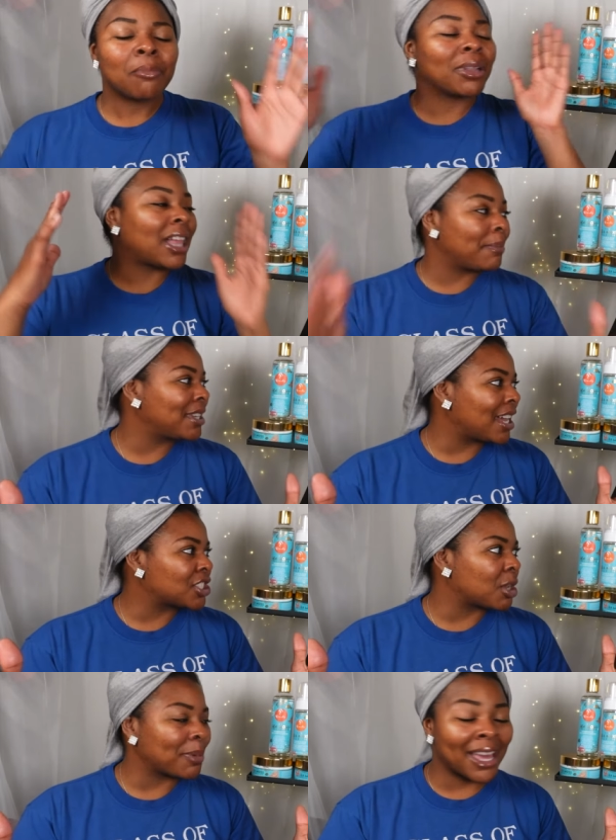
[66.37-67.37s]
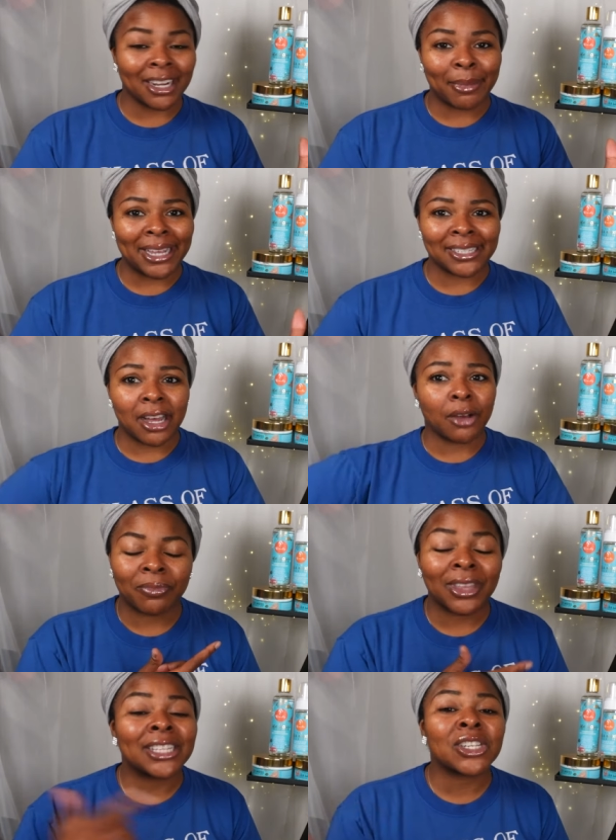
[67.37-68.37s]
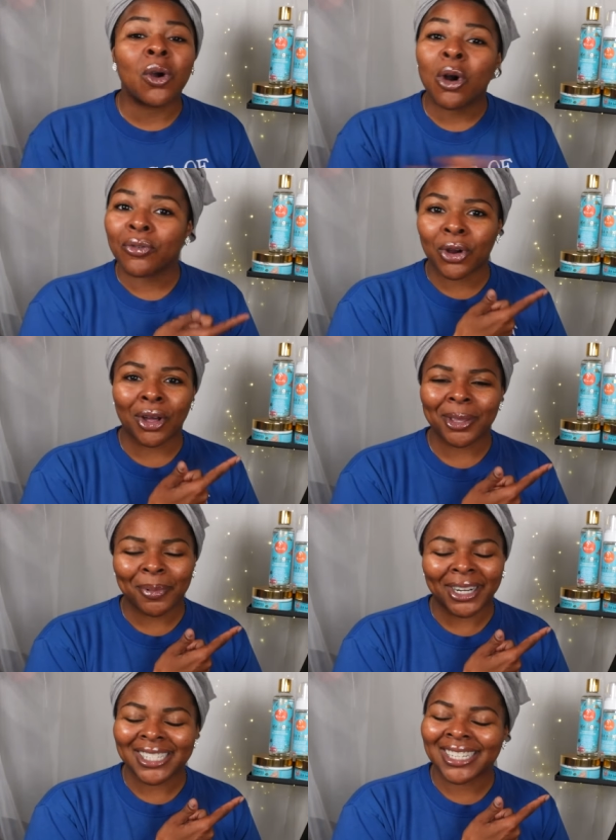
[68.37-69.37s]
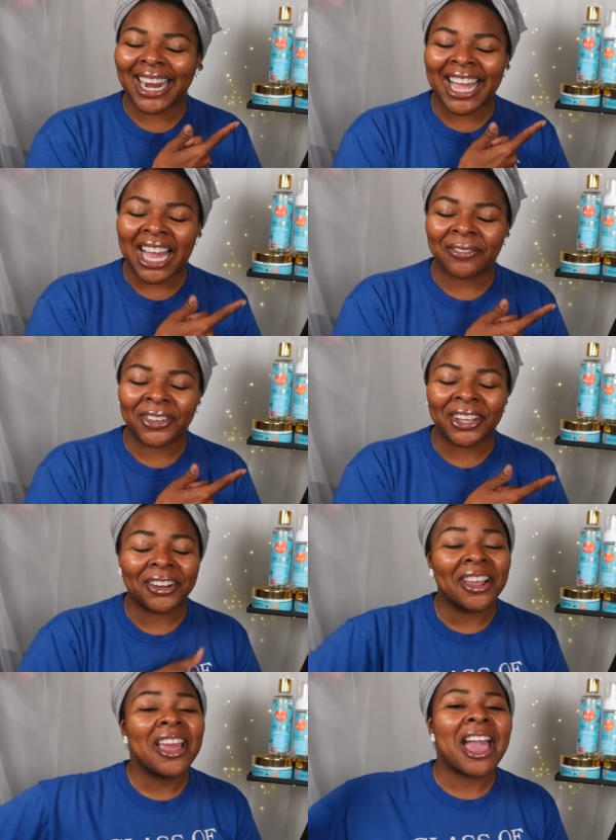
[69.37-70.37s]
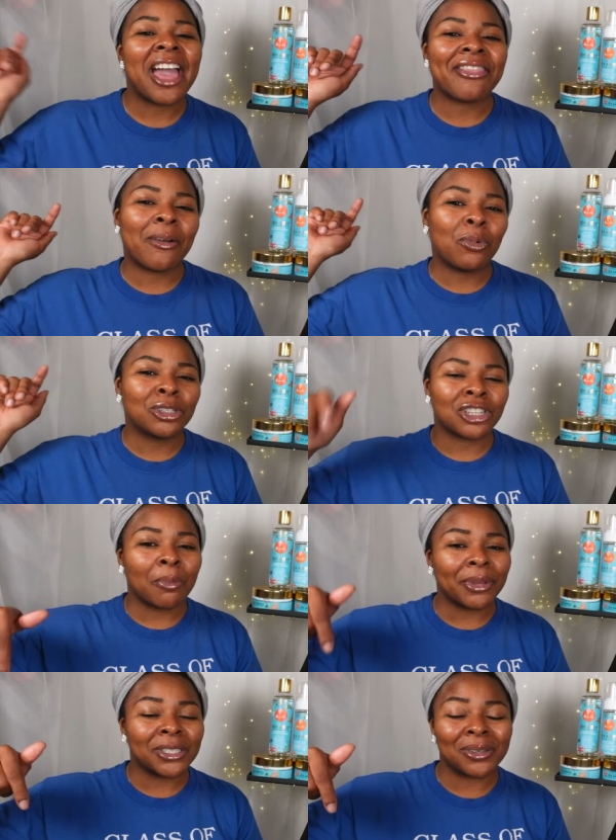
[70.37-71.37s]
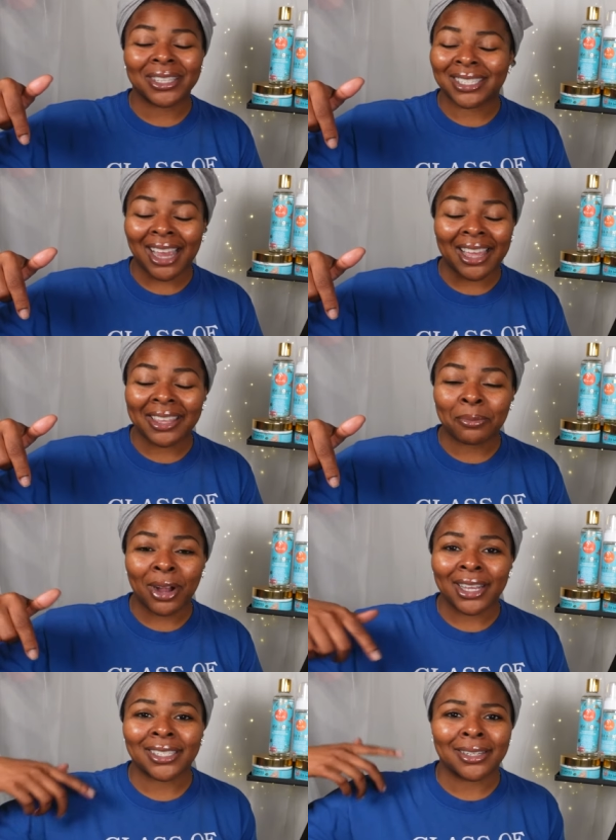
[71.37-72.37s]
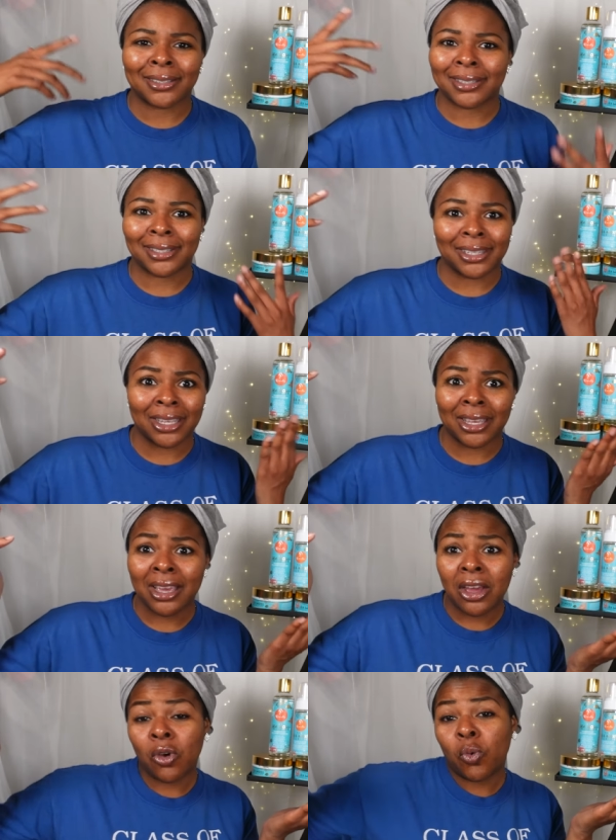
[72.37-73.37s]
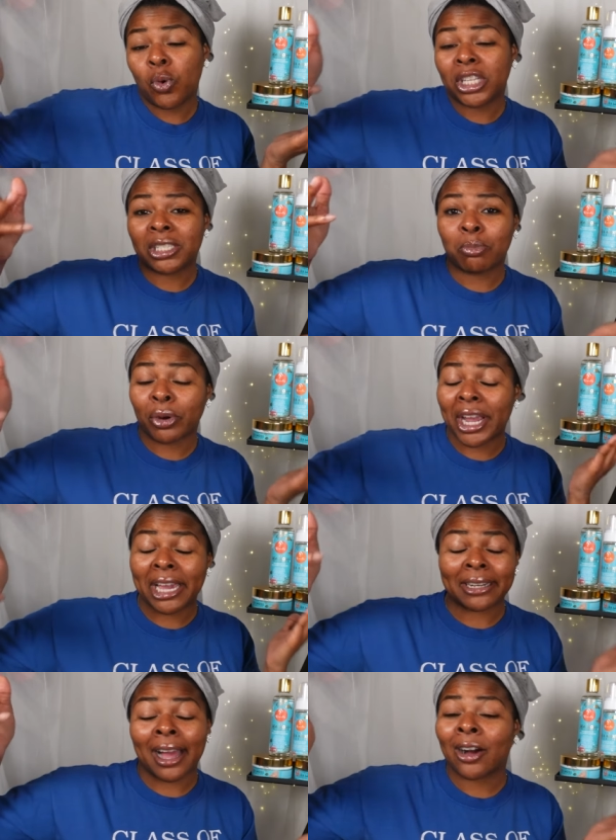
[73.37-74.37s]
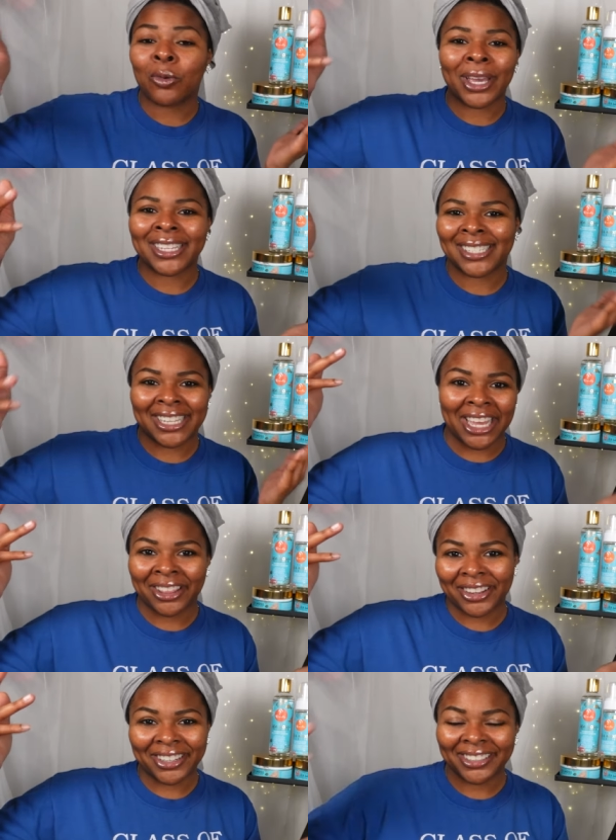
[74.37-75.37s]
But let me not jump ahead of myself. Let's go over all the products that I have here, and then we'll jump into the styling process to see which brand outweighs the other.